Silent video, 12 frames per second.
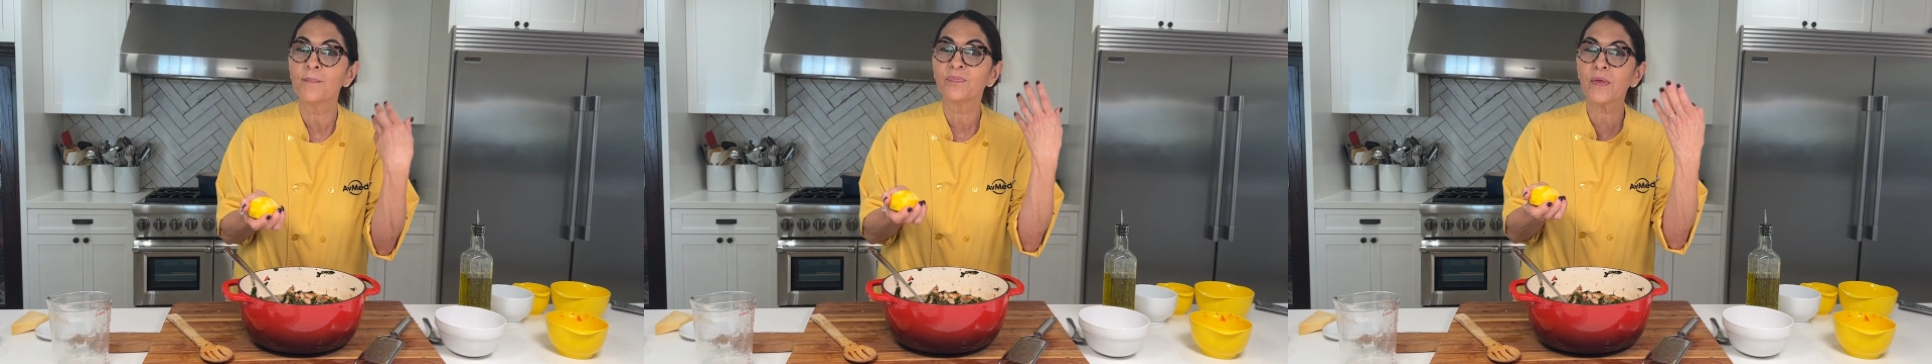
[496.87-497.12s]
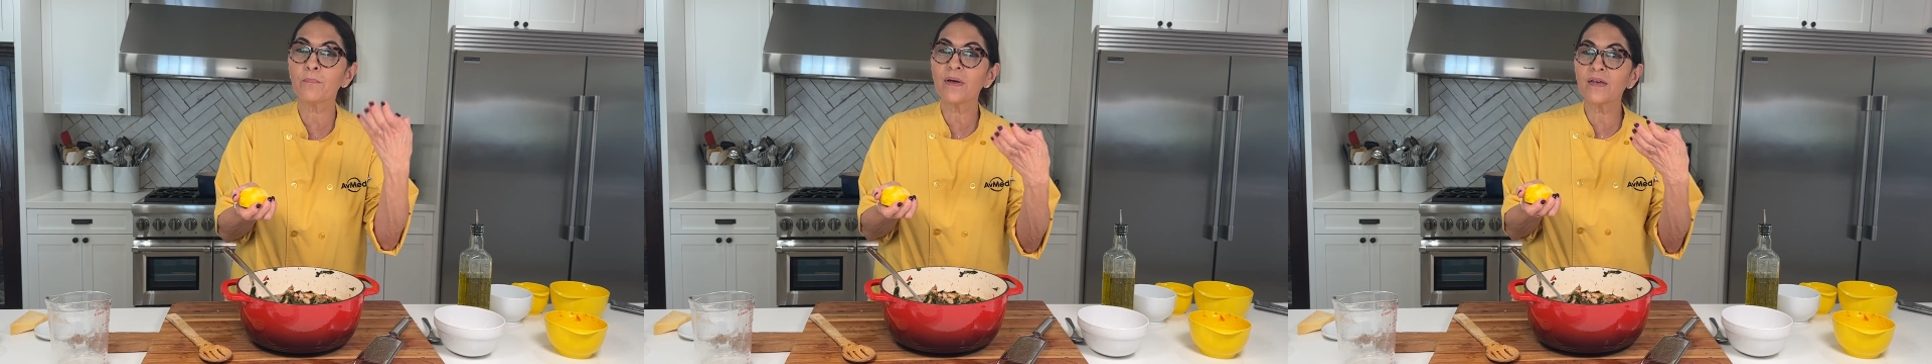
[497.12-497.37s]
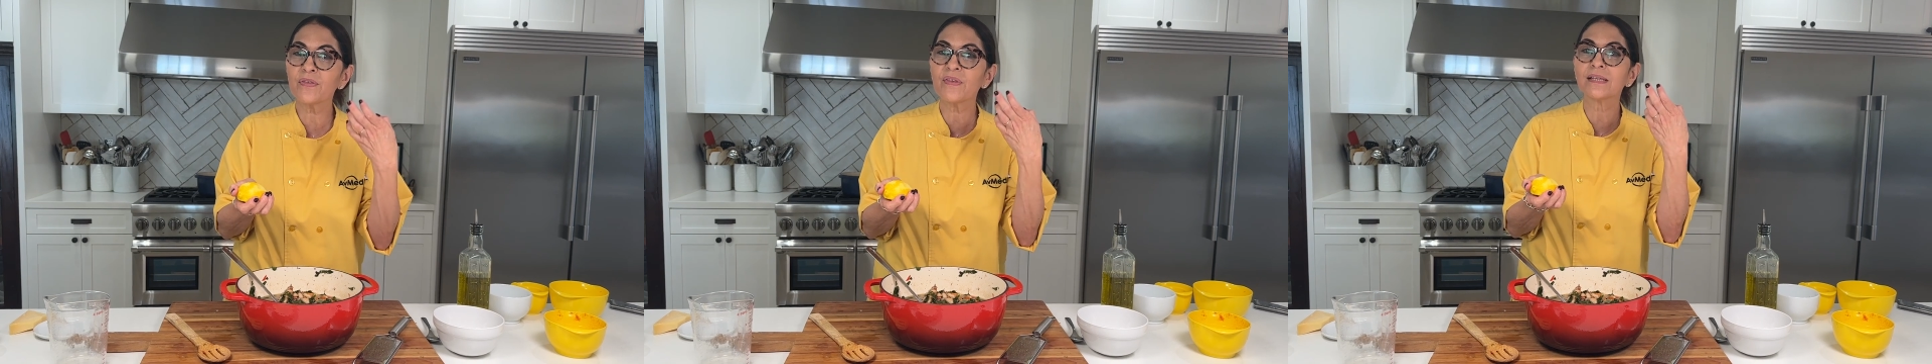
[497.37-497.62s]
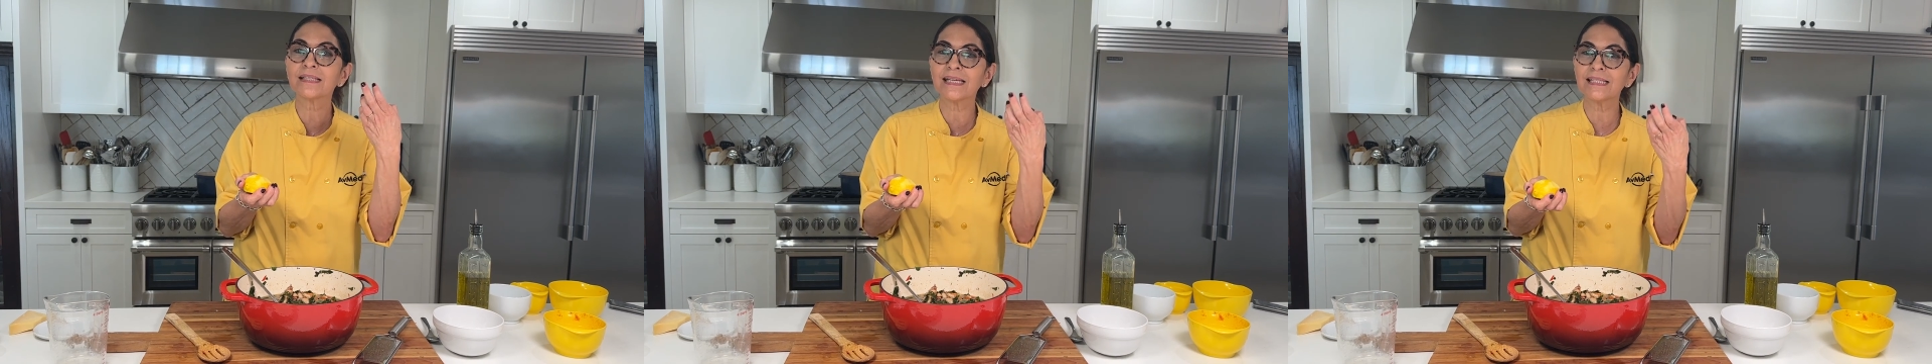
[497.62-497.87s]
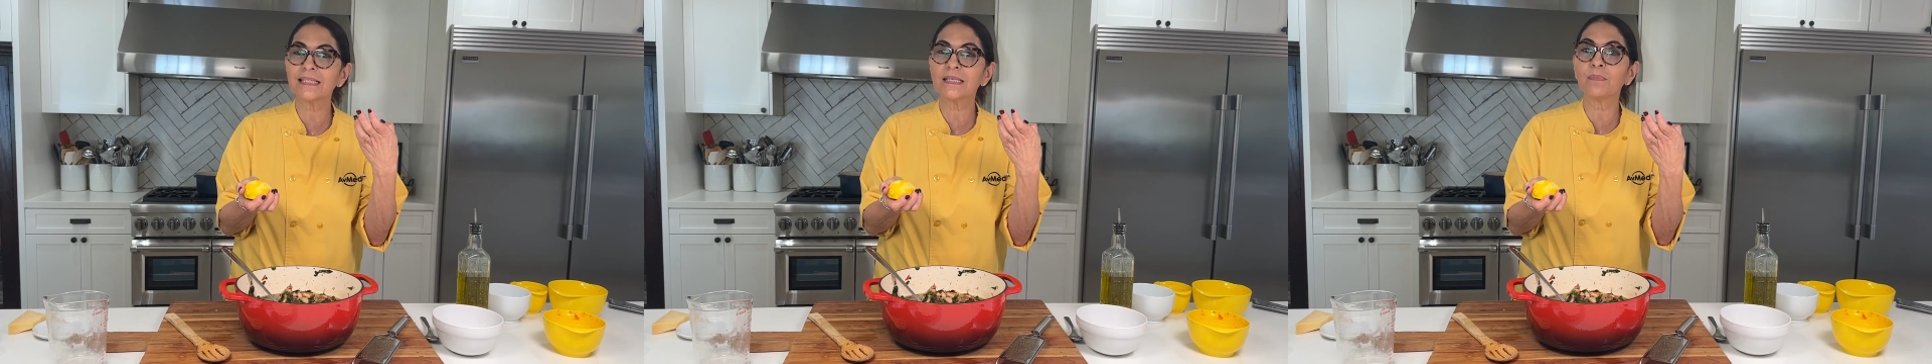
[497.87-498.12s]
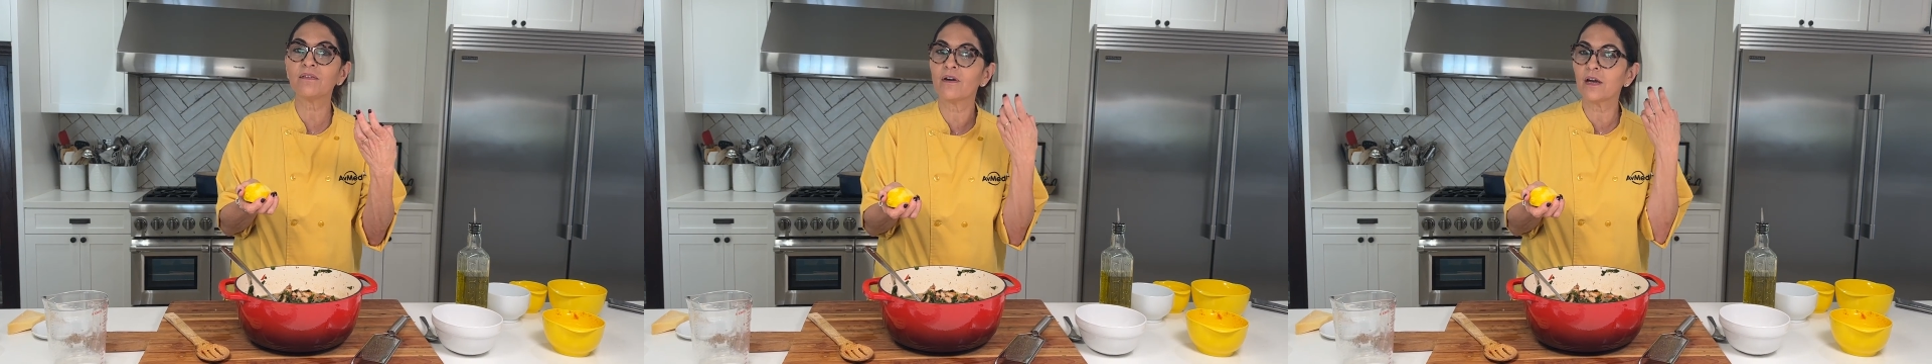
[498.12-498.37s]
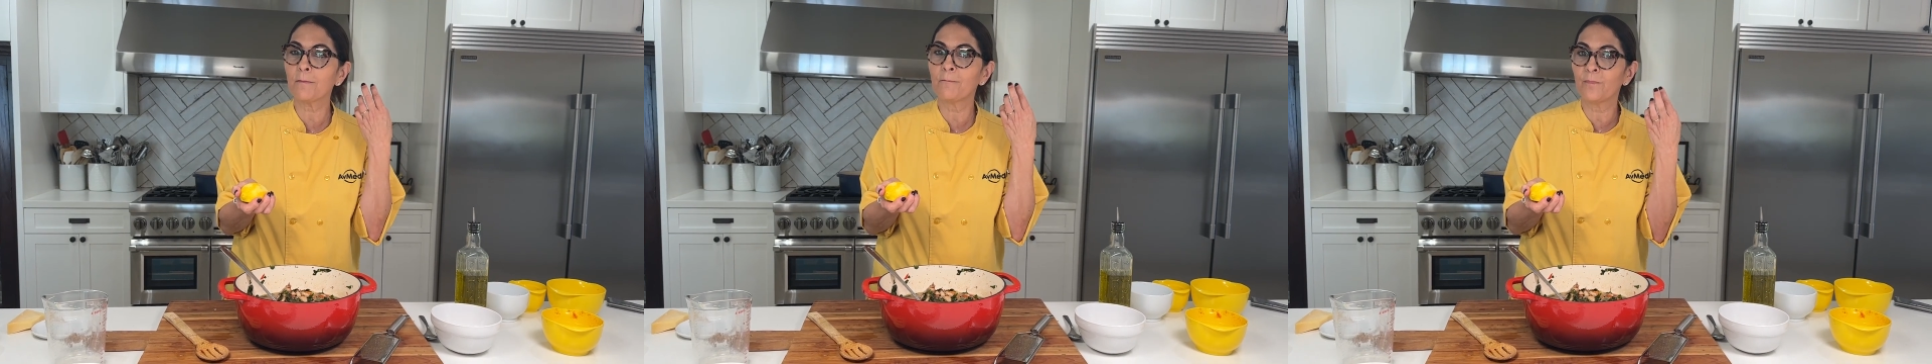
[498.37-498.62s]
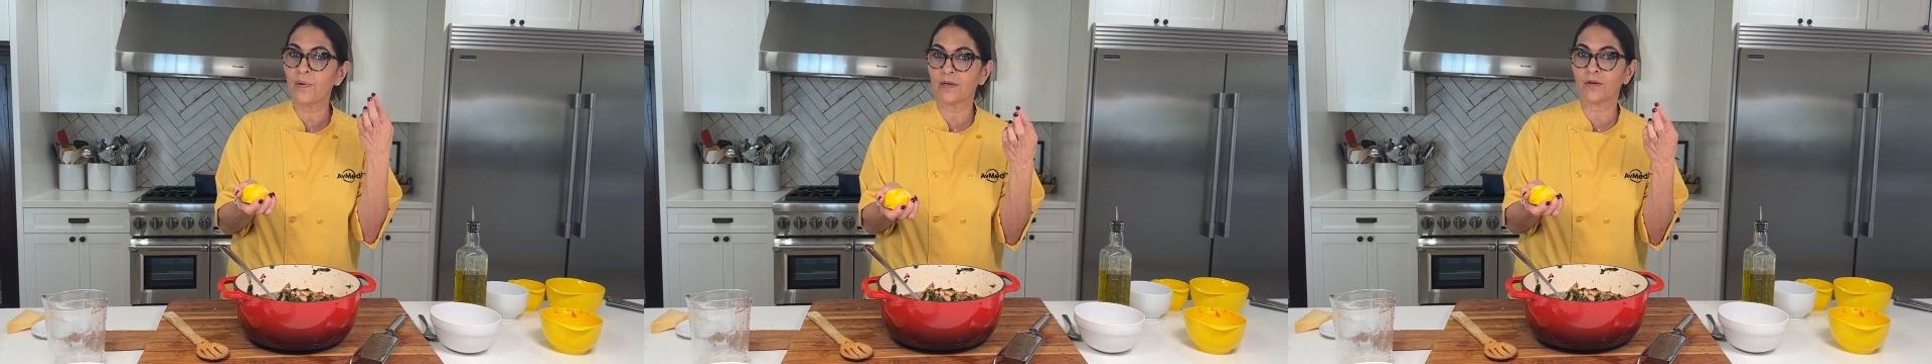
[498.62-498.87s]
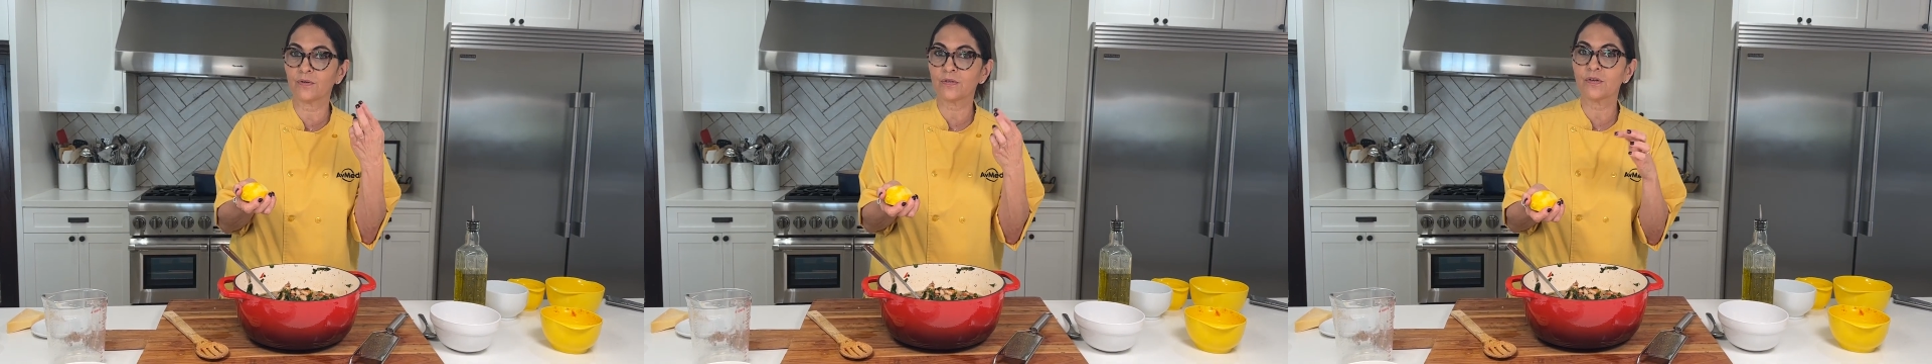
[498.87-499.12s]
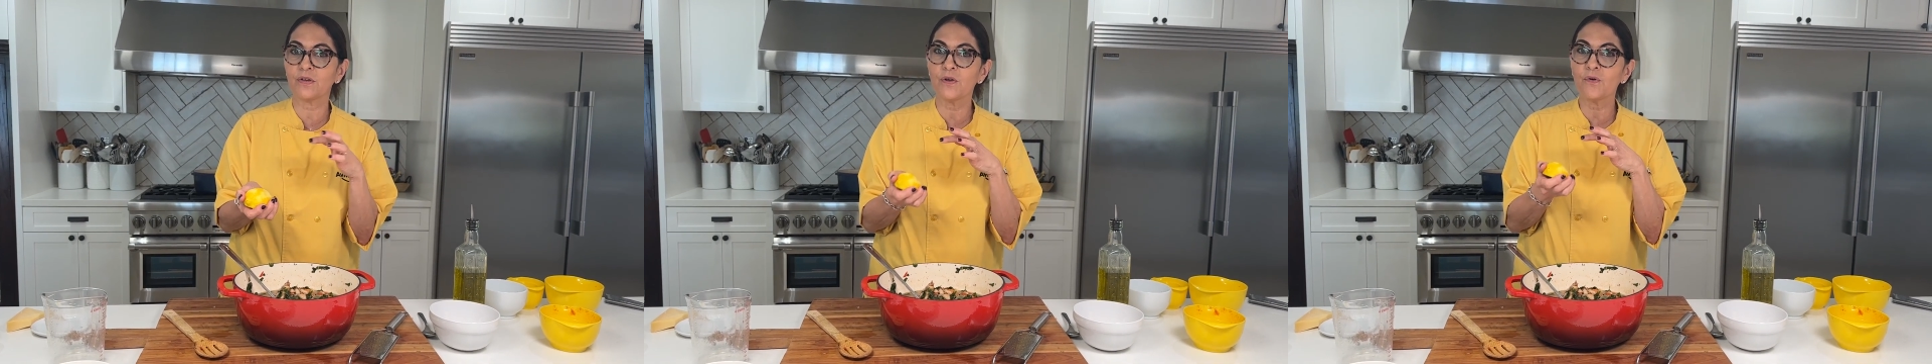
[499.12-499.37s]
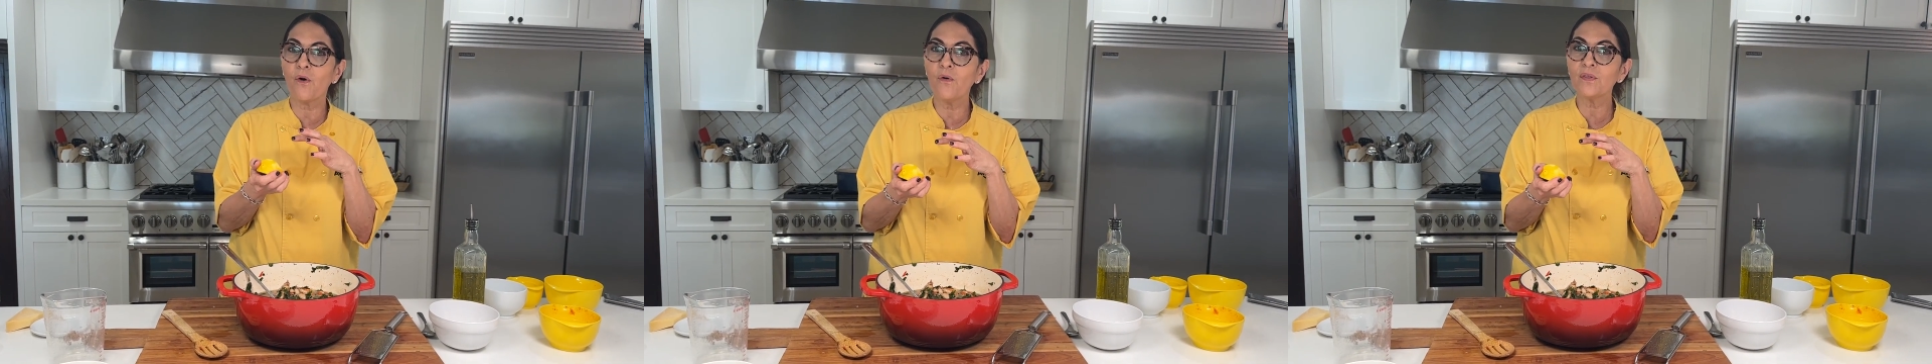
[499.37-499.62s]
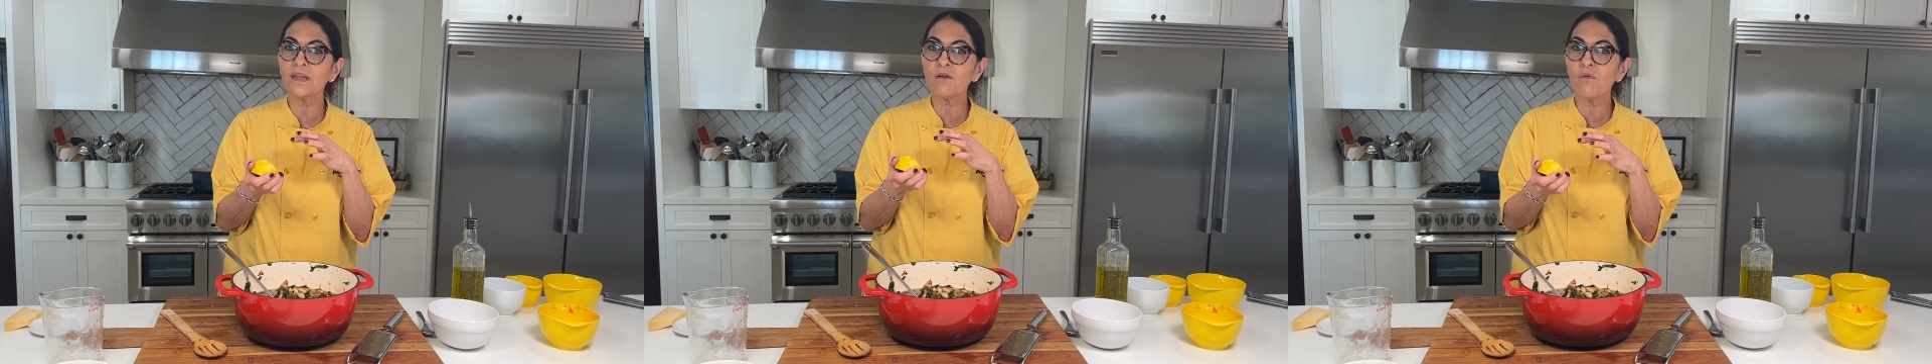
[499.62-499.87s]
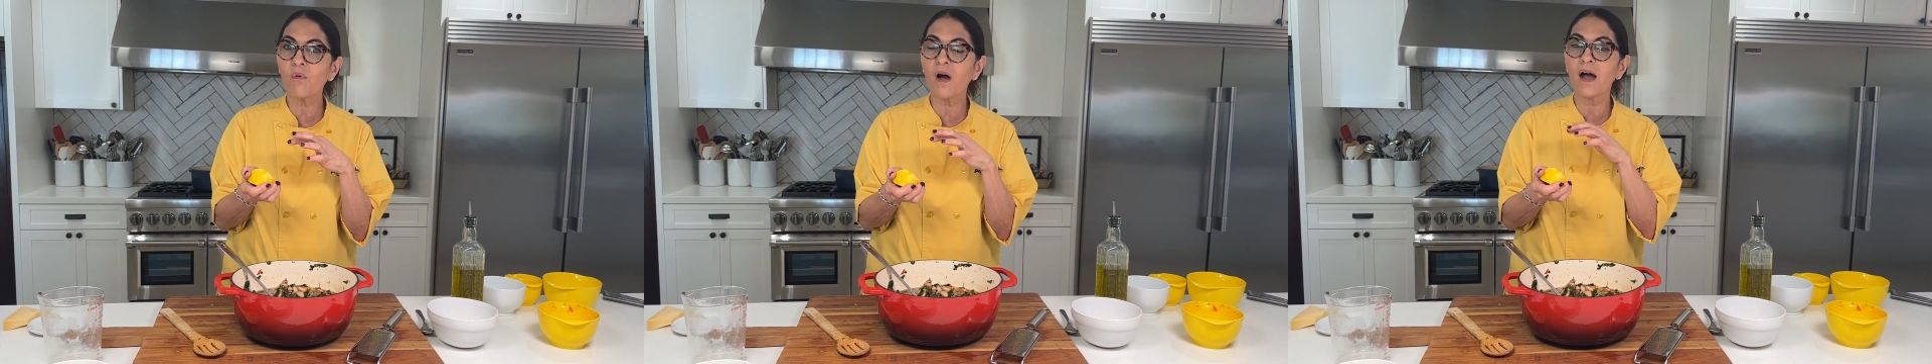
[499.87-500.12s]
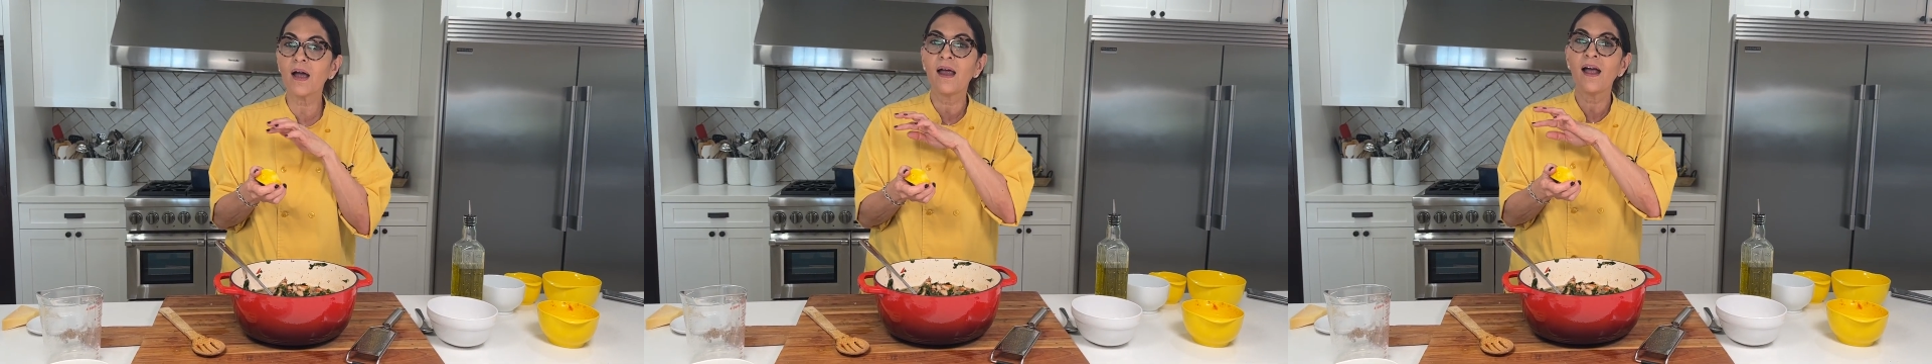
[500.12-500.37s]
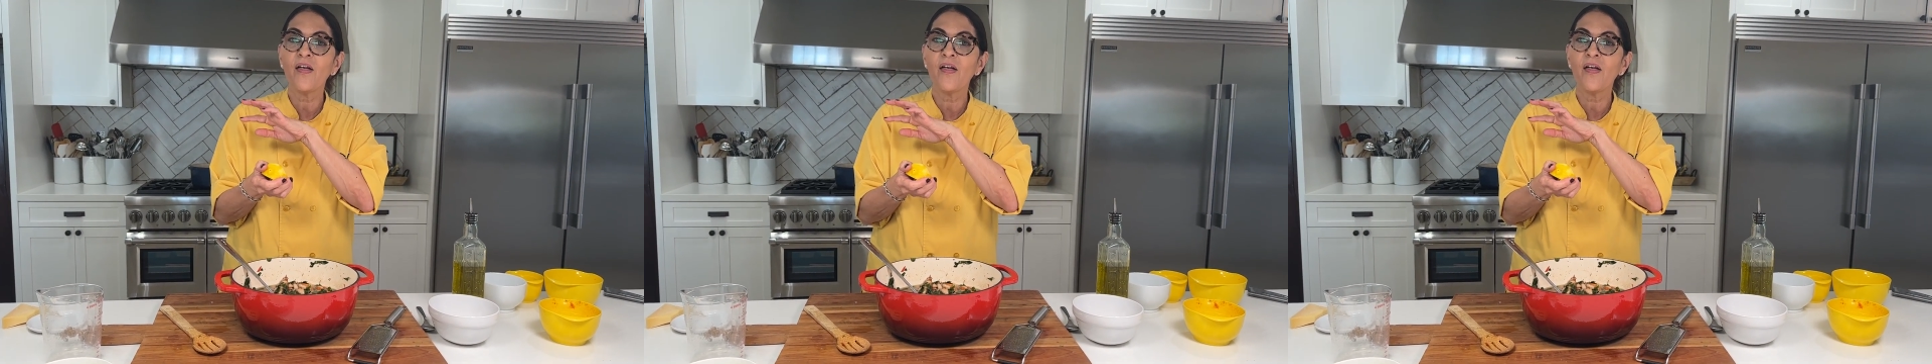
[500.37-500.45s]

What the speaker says: The pith tends to be very bitter, so you only want